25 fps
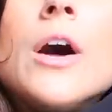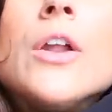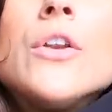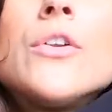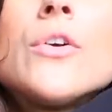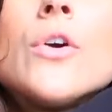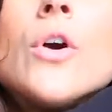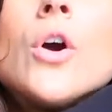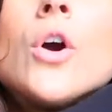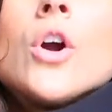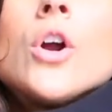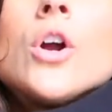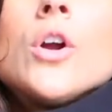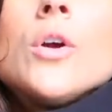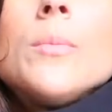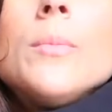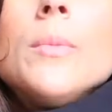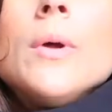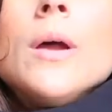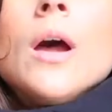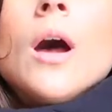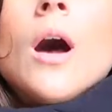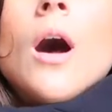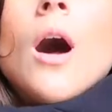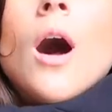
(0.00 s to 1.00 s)

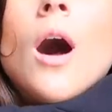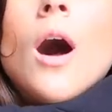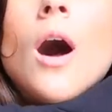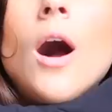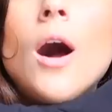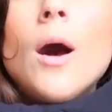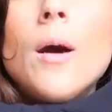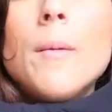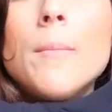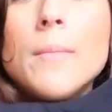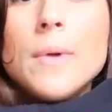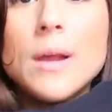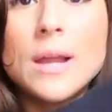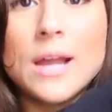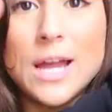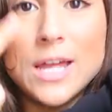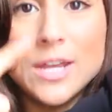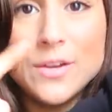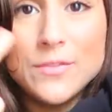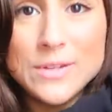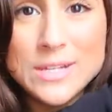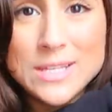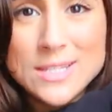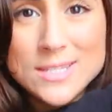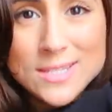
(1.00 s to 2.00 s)
underarm, um,
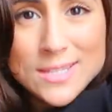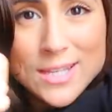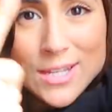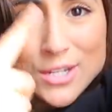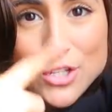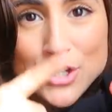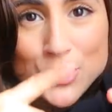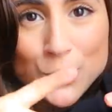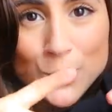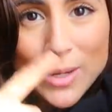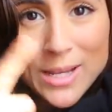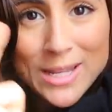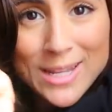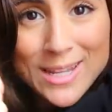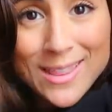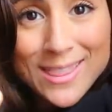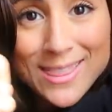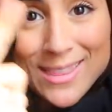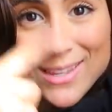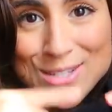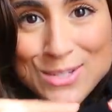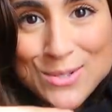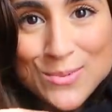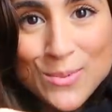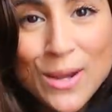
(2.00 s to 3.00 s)
kind of accentuating
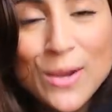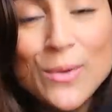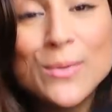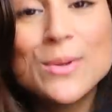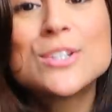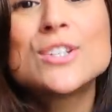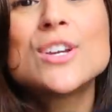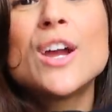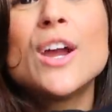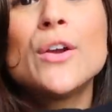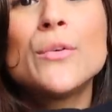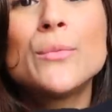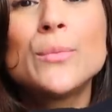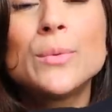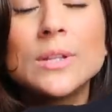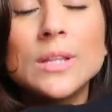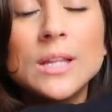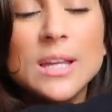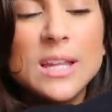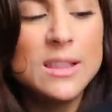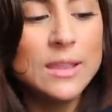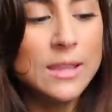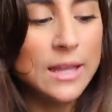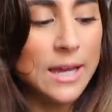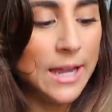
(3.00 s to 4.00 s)
this way, which I
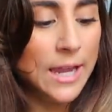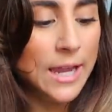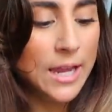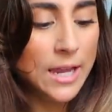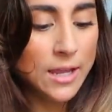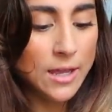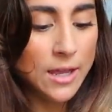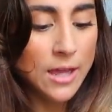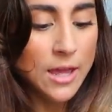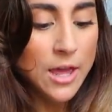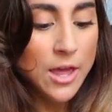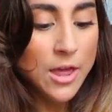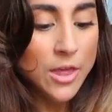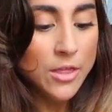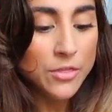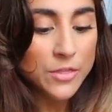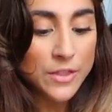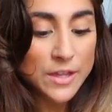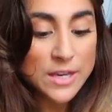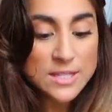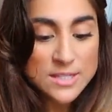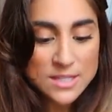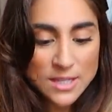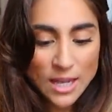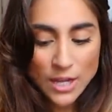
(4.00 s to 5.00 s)
really like.
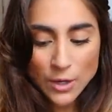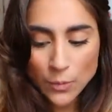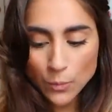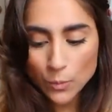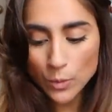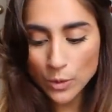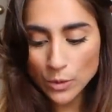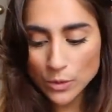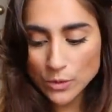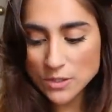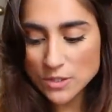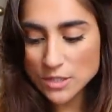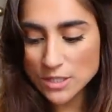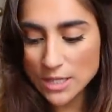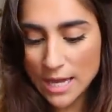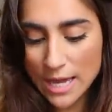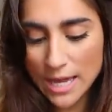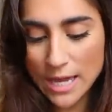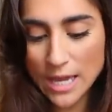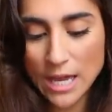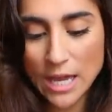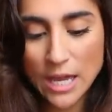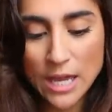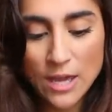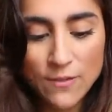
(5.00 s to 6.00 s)
This I will
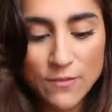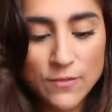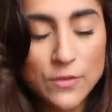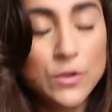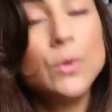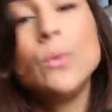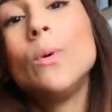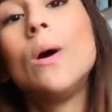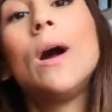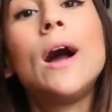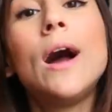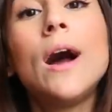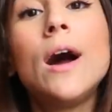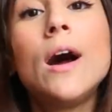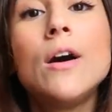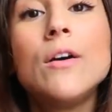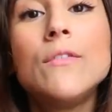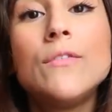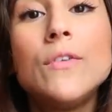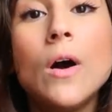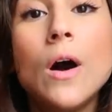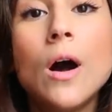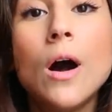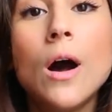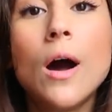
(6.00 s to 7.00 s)
say, if you
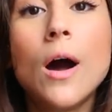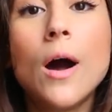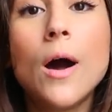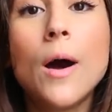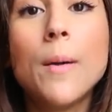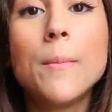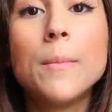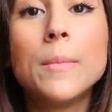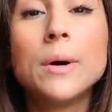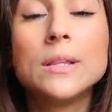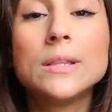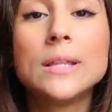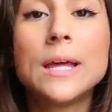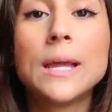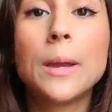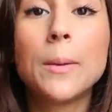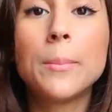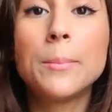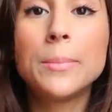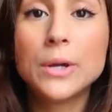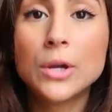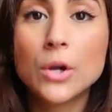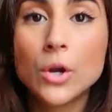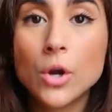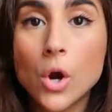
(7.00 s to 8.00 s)
have um,
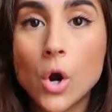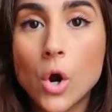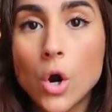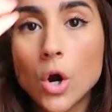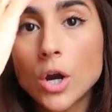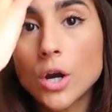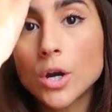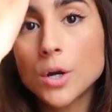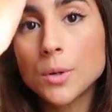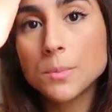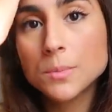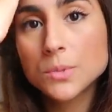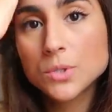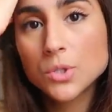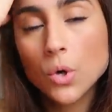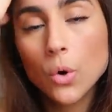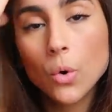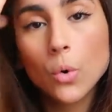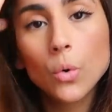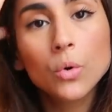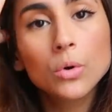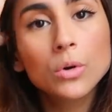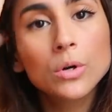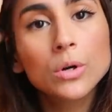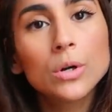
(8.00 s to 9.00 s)
like bigger arms
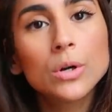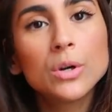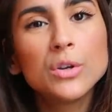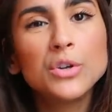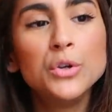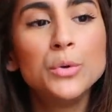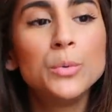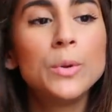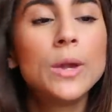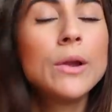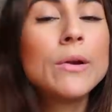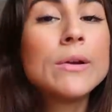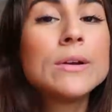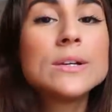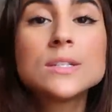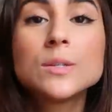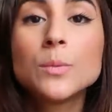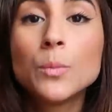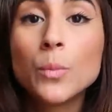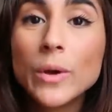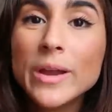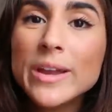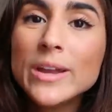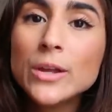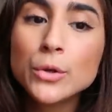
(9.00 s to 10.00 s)
or you carry
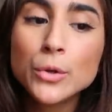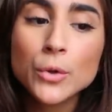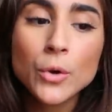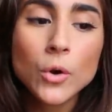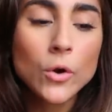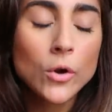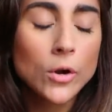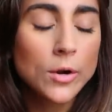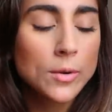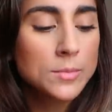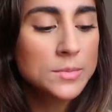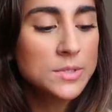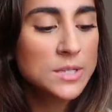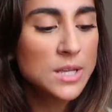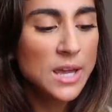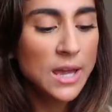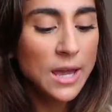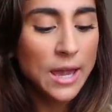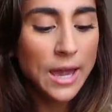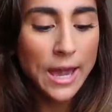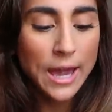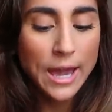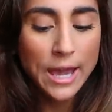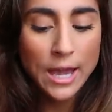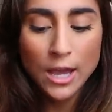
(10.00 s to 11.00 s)
some weight in your arms
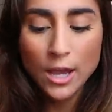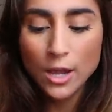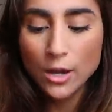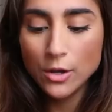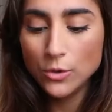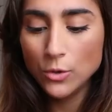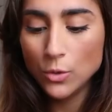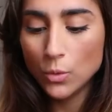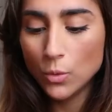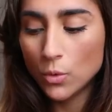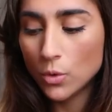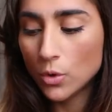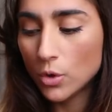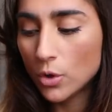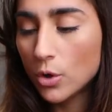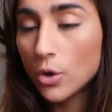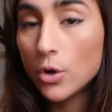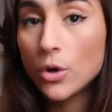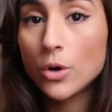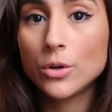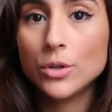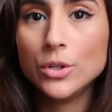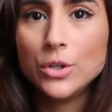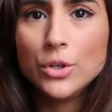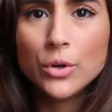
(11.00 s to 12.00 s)
and
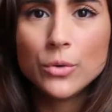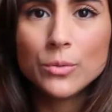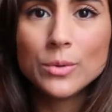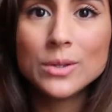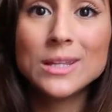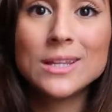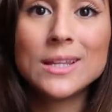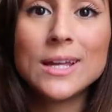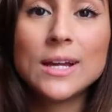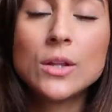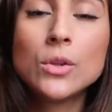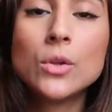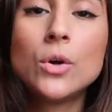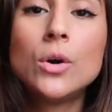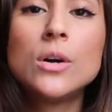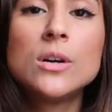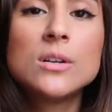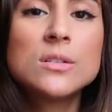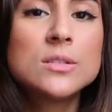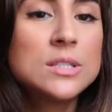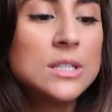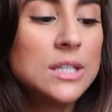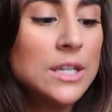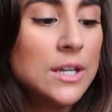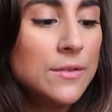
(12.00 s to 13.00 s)
you're, you don't really like
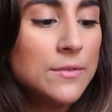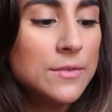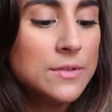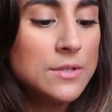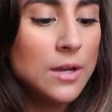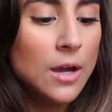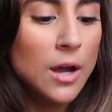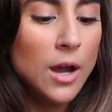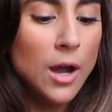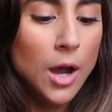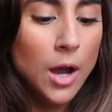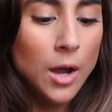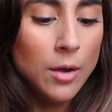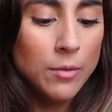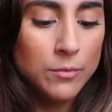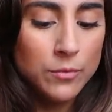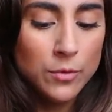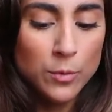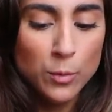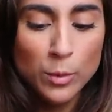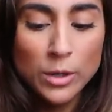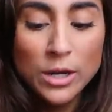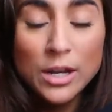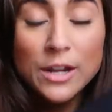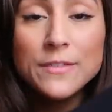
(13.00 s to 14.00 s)
long sleeves, um,
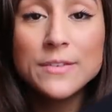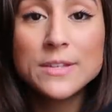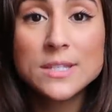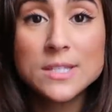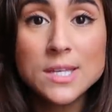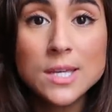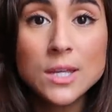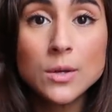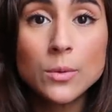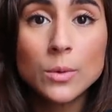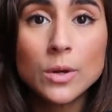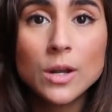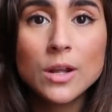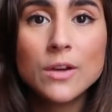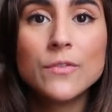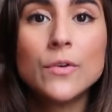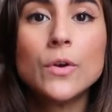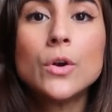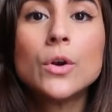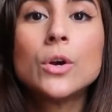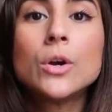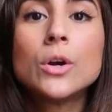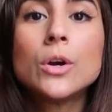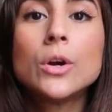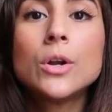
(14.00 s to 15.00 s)
from what I've seen and what I've
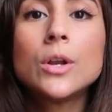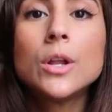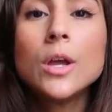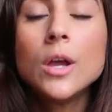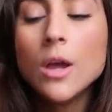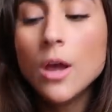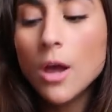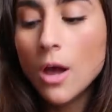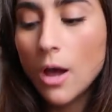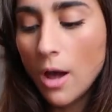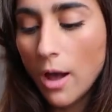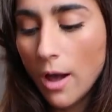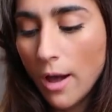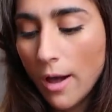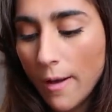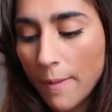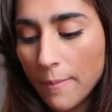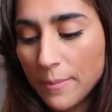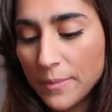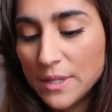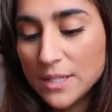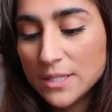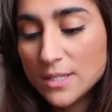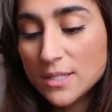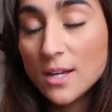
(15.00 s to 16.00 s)
heard,
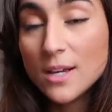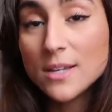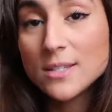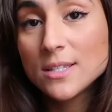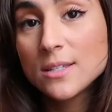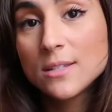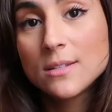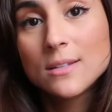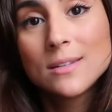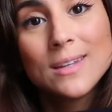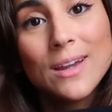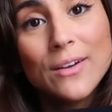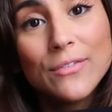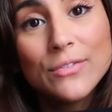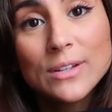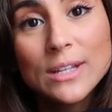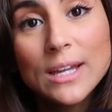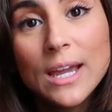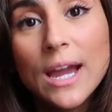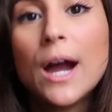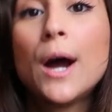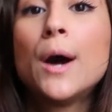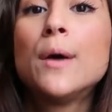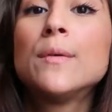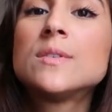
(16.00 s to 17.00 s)
um, this does
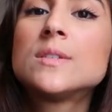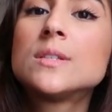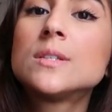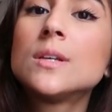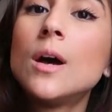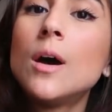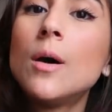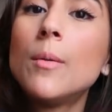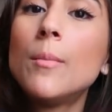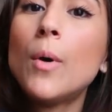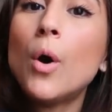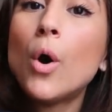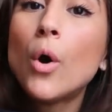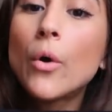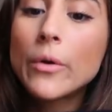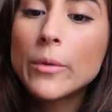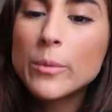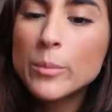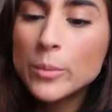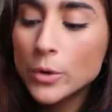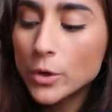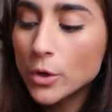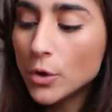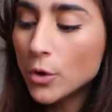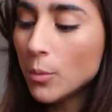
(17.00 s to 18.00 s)
definitely have some
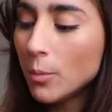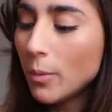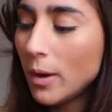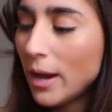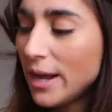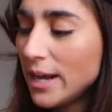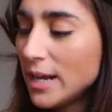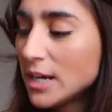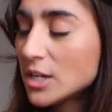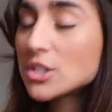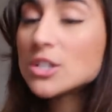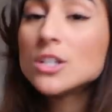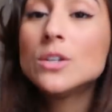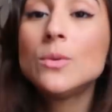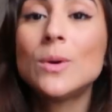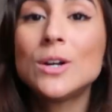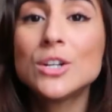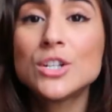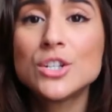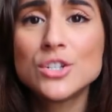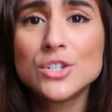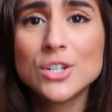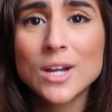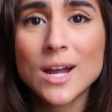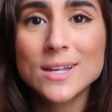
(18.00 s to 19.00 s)
arm room. I actually
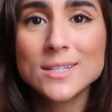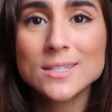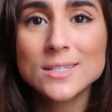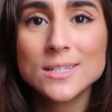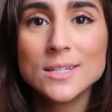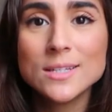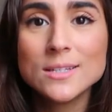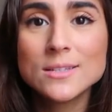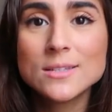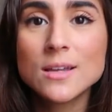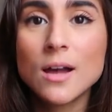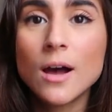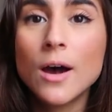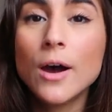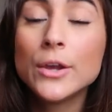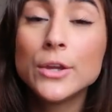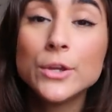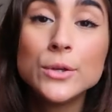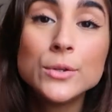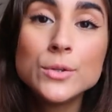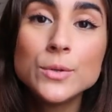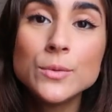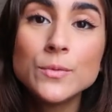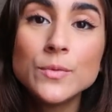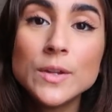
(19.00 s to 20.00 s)
watched Jazzy's uh,
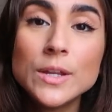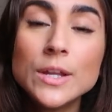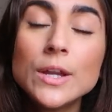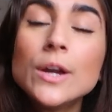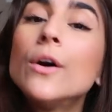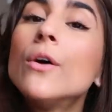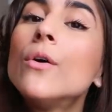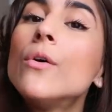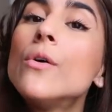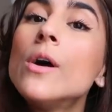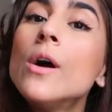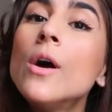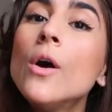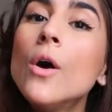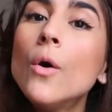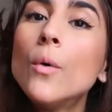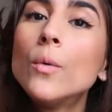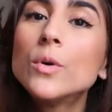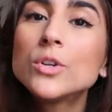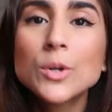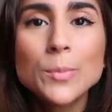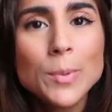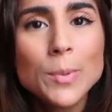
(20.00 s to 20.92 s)
YouTube video, which